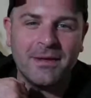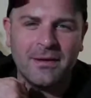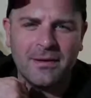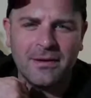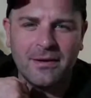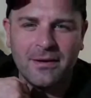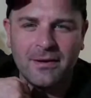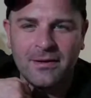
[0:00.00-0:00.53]

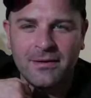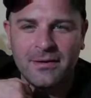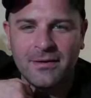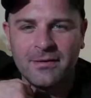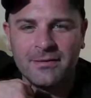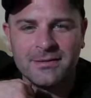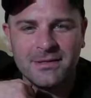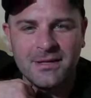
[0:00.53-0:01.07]
and
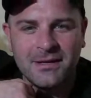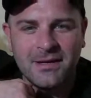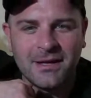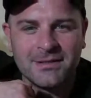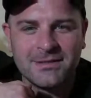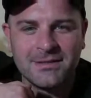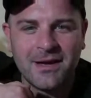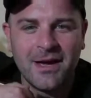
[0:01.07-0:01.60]
I'll see you
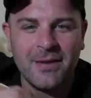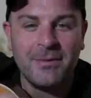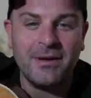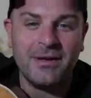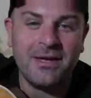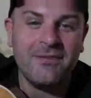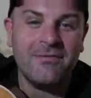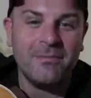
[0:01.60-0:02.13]
next time.
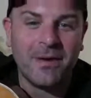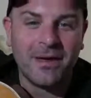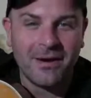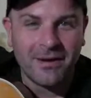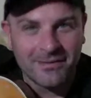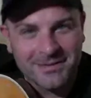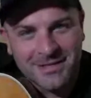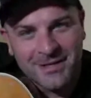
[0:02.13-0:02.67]
And even better,
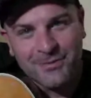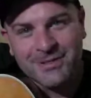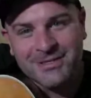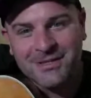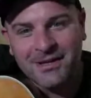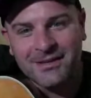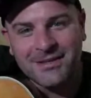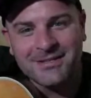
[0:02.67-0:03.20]
I'll see you
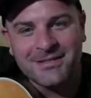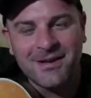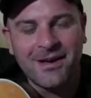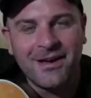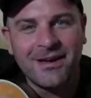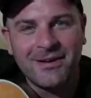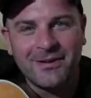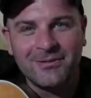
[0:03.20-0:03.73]
inside the
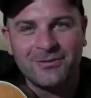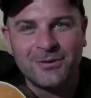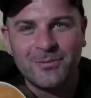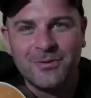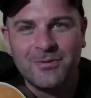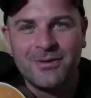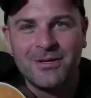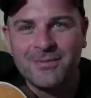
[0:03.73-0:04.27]
site, and I'll drop
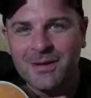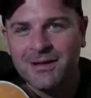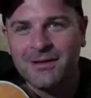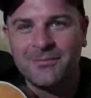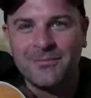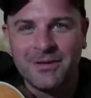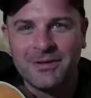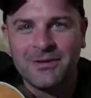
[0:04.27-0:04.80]
you an email,
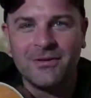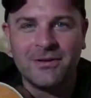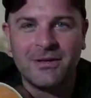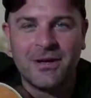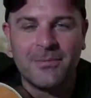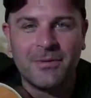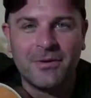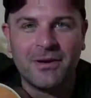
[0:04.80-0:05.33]
and we can hook
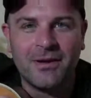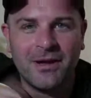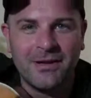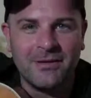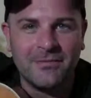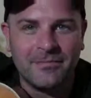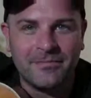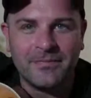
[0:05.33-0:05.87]
up online,
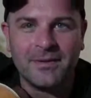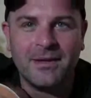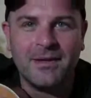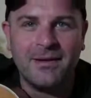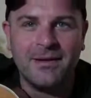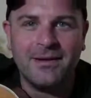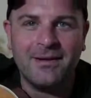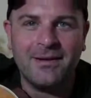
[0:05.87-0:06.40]
and
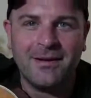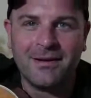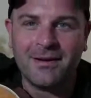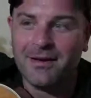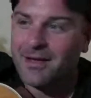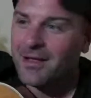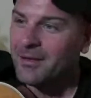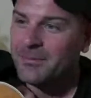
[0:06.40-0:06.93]
I
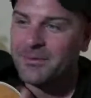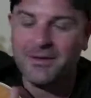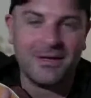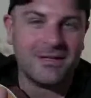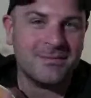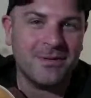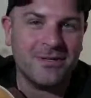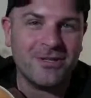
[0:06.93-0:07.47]
can help you.
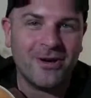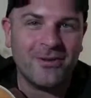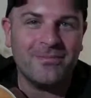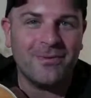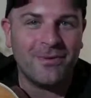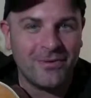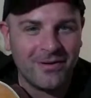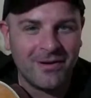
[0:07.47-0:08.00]
That's my job.
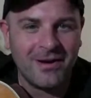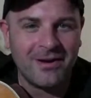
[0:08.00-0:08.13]
All right.